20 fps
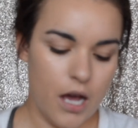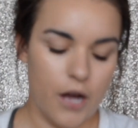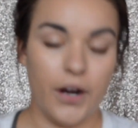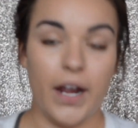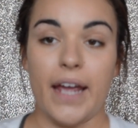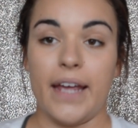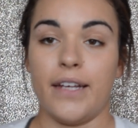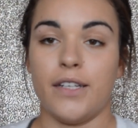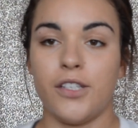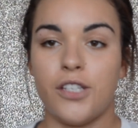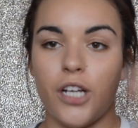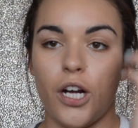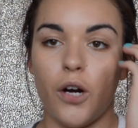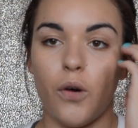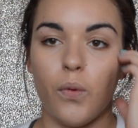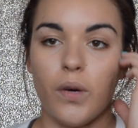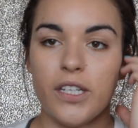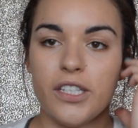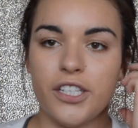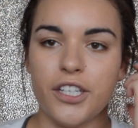Okay, so
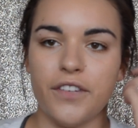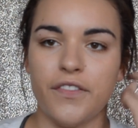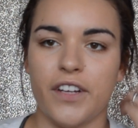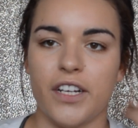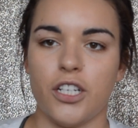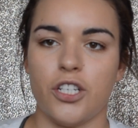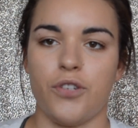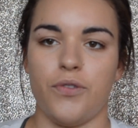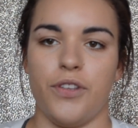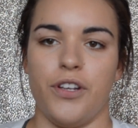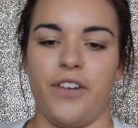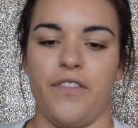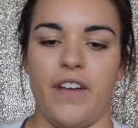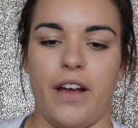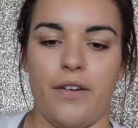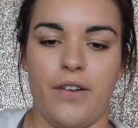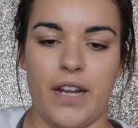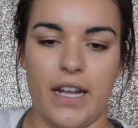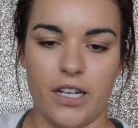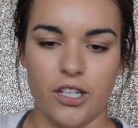once you're finished with your
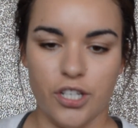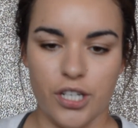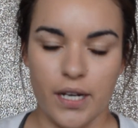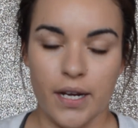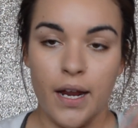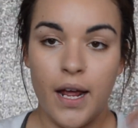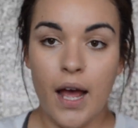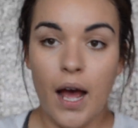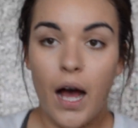foundation,